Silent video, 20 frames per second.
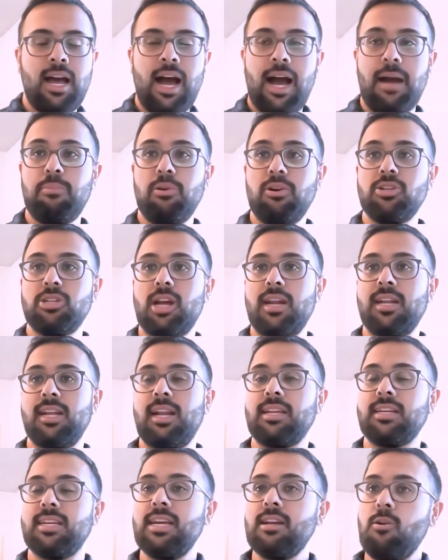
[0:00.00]
I'm bullish on it
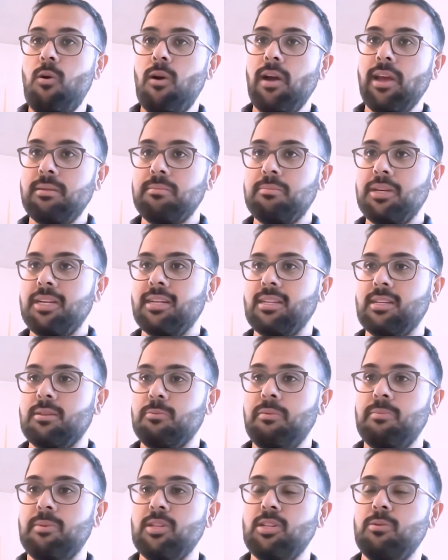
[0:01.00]
at Gitcoin because
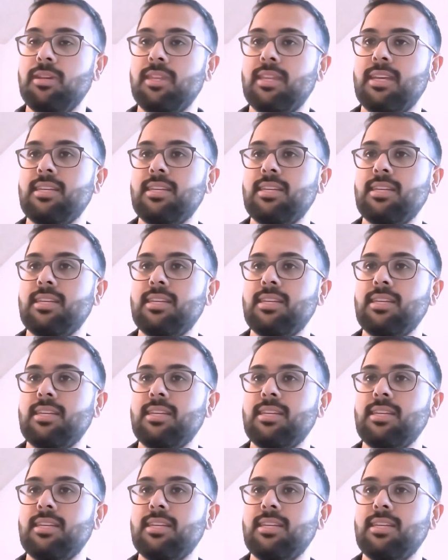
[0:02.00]
we've been doing